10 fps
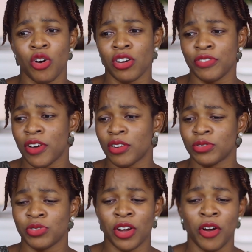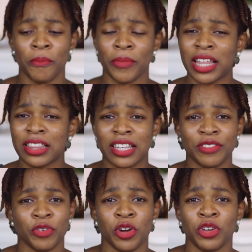or if I would recommend
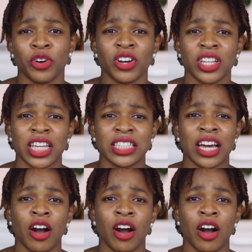this for a younger lady,